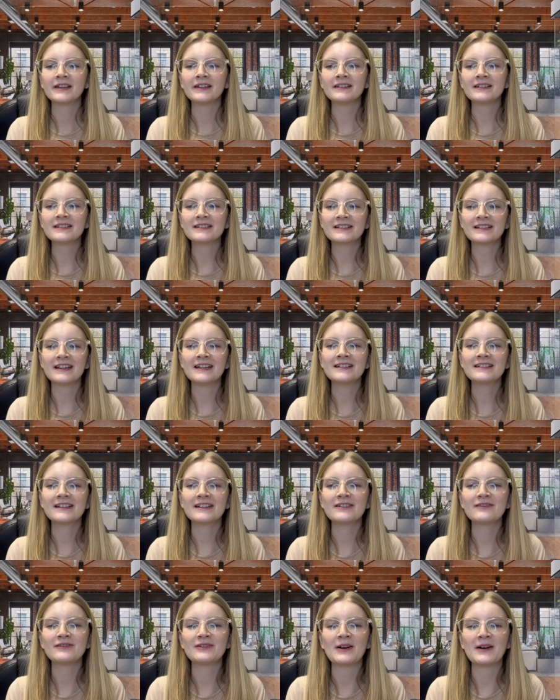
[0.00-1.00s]
The states that
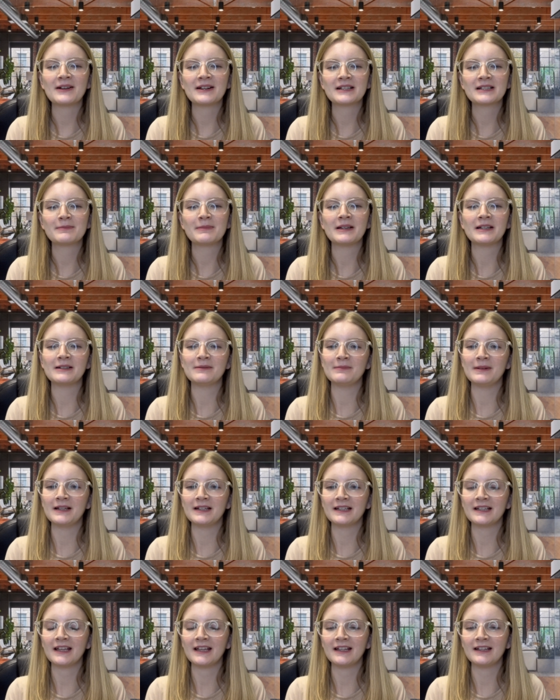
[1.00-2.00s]
have not expanded
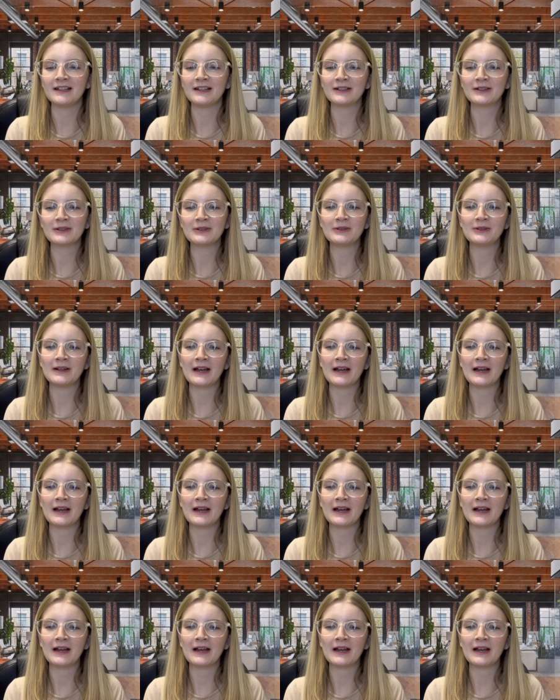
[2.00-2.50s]
Medicaid include